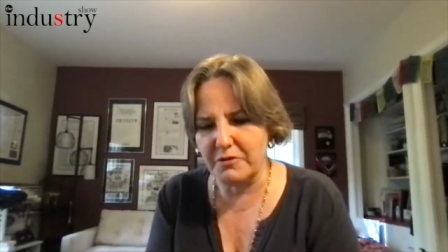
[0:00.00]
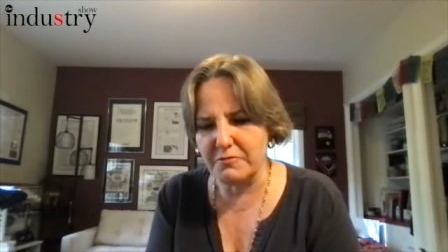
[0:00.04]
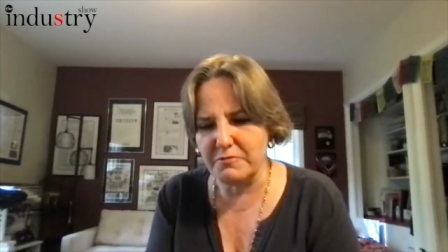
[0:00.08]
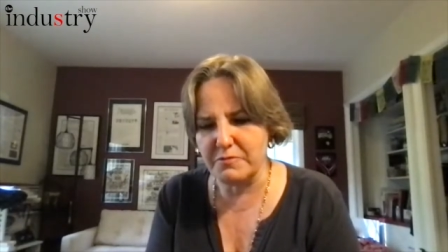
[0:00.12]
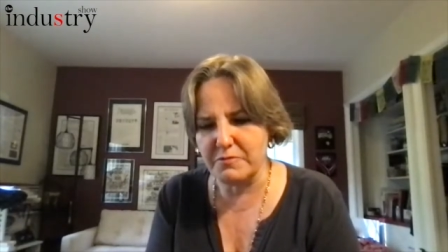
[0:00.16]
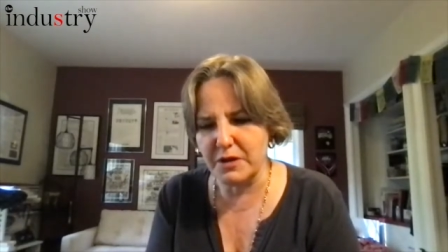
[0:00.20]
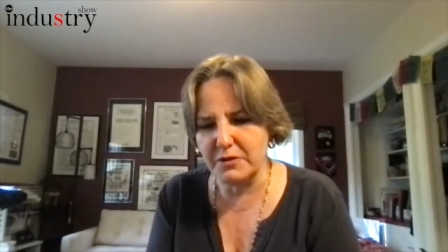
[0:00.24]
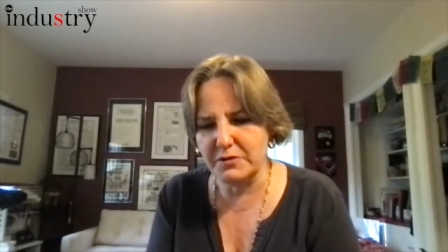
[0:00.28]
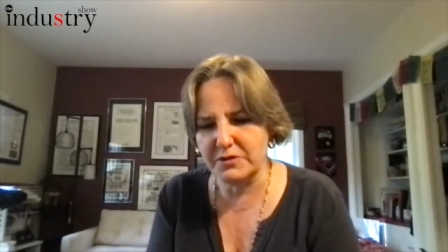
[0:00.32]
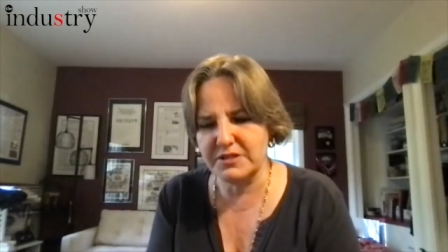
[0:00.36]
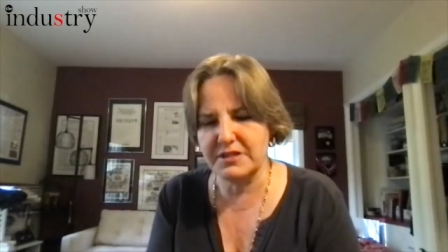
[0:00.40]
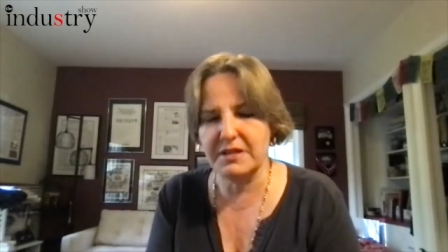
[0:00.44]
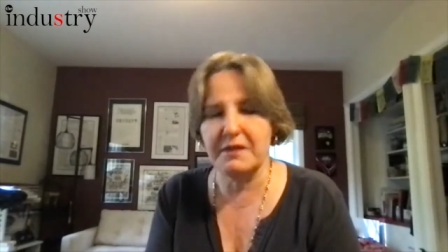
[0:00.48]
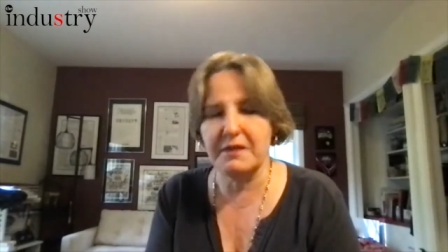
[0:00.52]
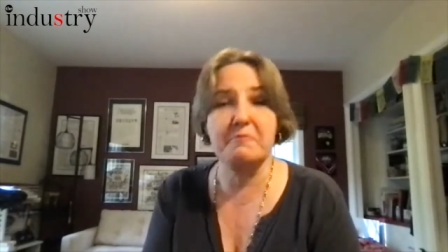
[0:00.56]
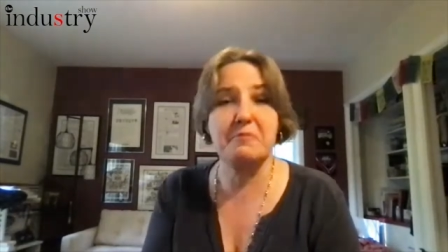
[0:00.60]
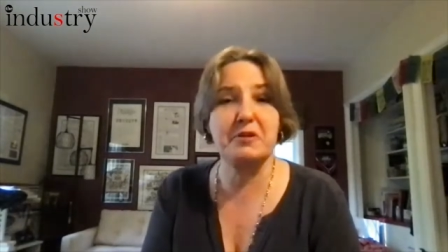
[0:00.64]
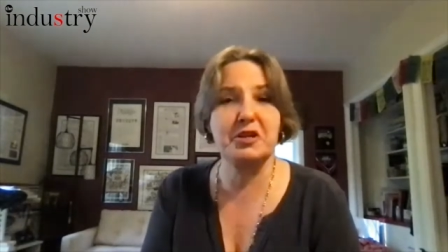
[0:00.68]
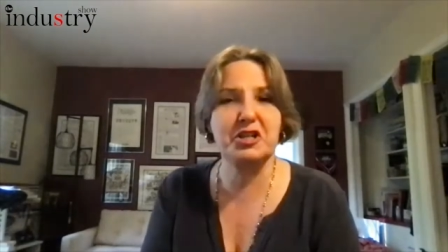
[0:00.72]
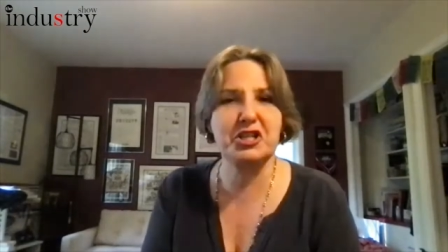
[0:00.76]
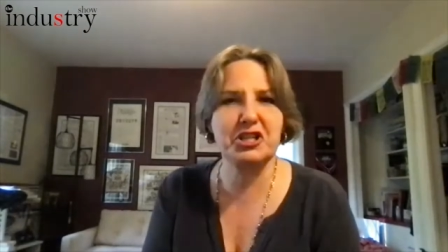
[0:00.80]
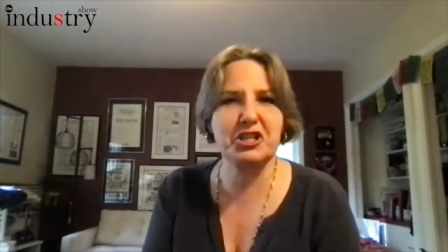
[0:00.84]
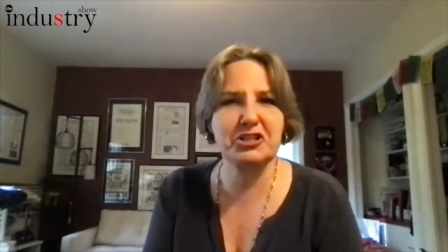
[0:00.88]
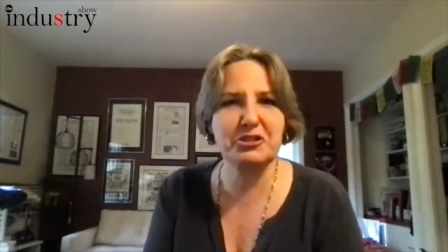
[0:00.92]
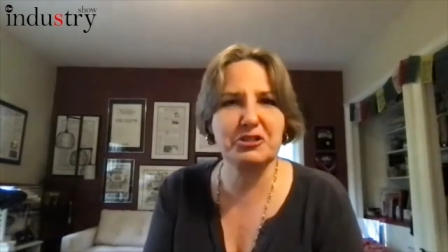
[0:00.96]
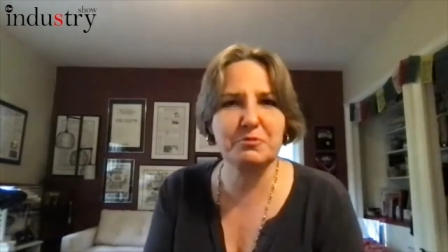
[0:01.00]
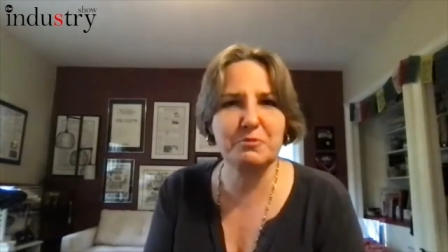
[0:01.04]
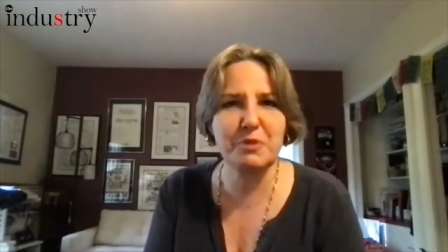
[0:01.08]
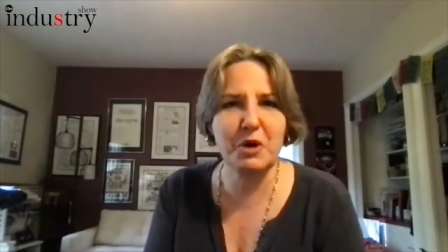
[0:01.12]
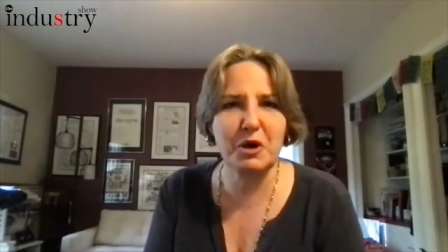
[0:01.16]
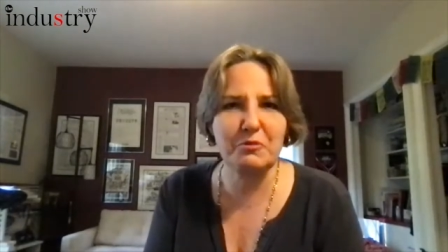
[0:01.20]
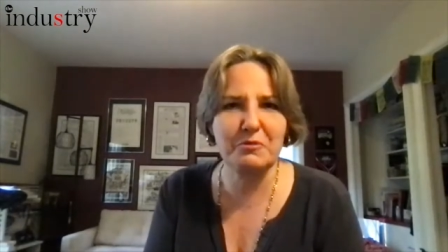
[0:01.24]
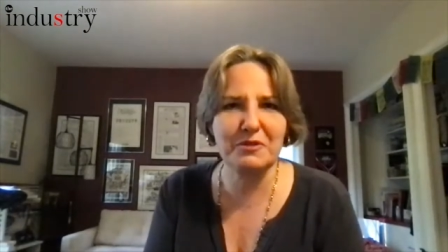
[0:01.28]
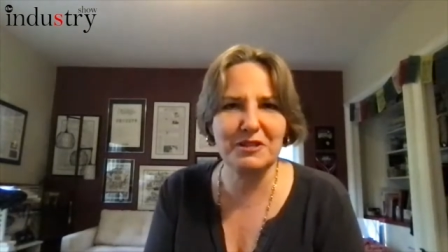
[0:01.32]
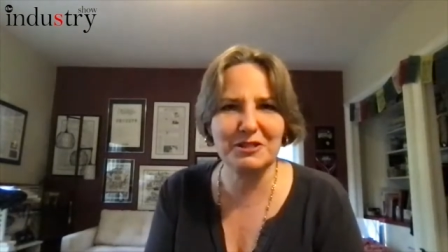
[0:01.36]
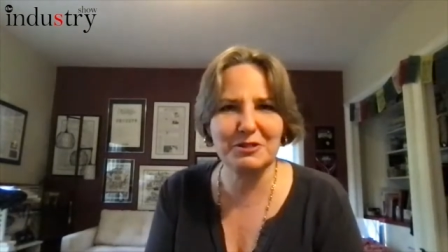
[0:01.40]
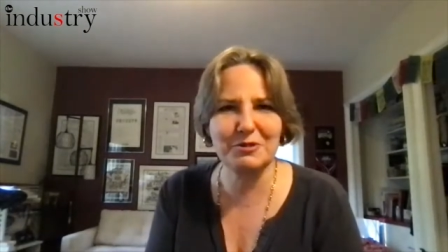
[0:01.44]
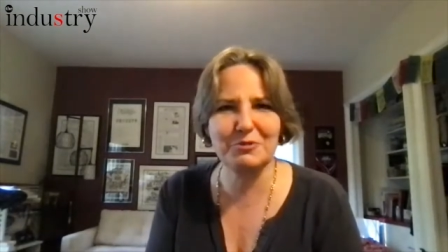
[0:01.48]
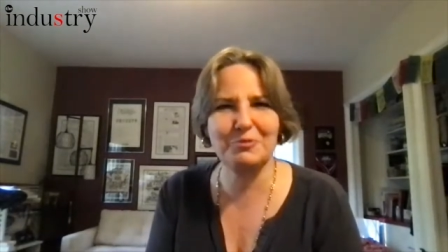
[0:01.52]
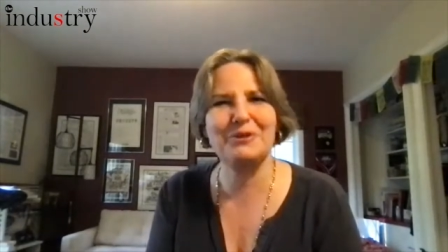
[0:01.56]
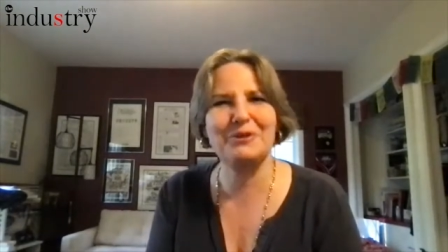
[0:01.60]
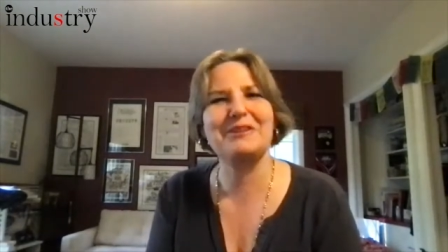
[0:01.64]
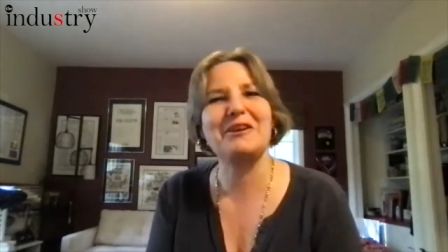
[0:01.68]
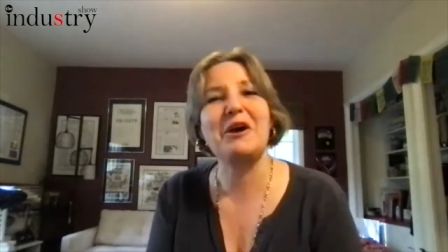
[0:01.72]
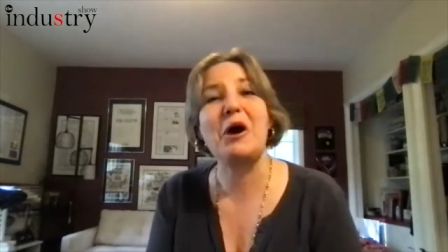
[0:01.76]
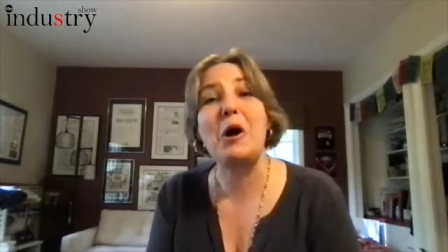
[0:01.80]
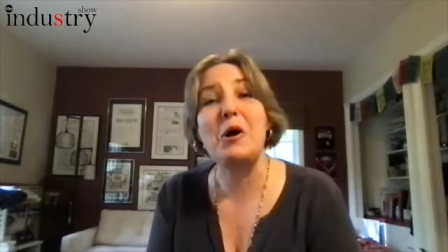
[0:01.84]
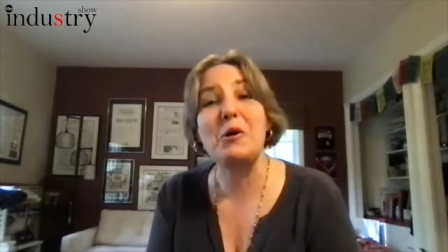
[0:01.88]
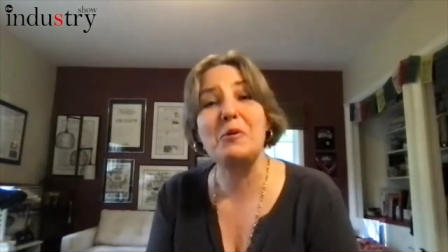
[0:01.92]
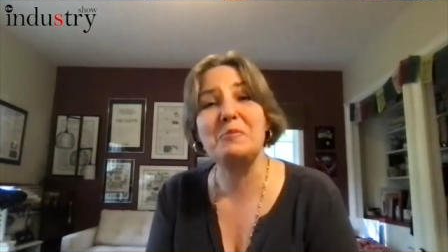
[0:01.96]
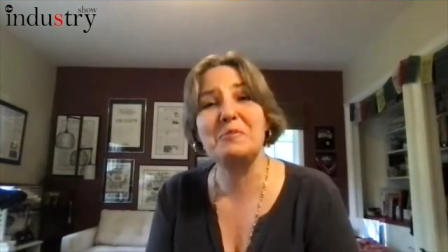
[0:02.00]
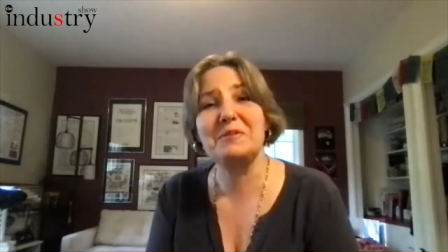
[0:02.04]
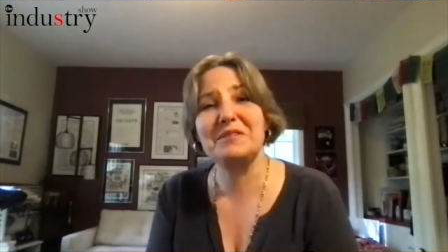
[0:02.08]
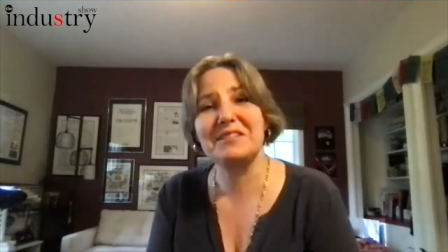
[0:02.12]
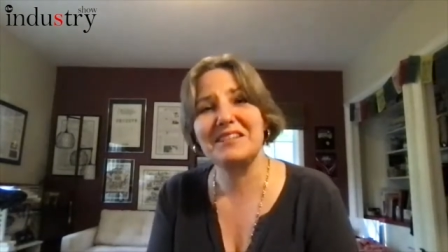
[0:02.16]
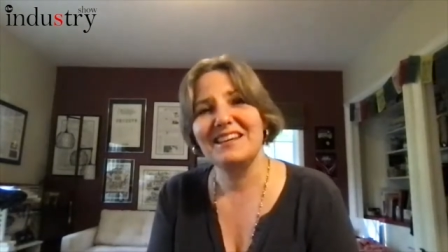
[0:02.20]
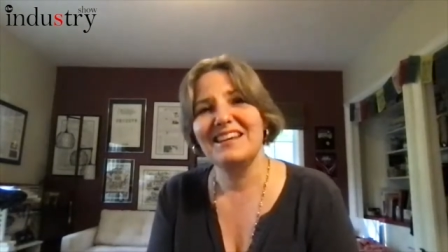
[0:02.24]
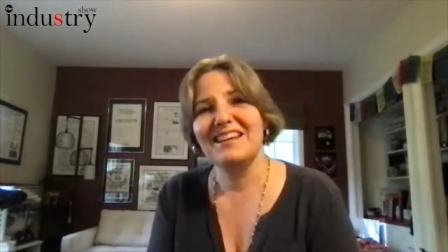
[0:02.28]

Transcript: most ambitious moments, we'd hoped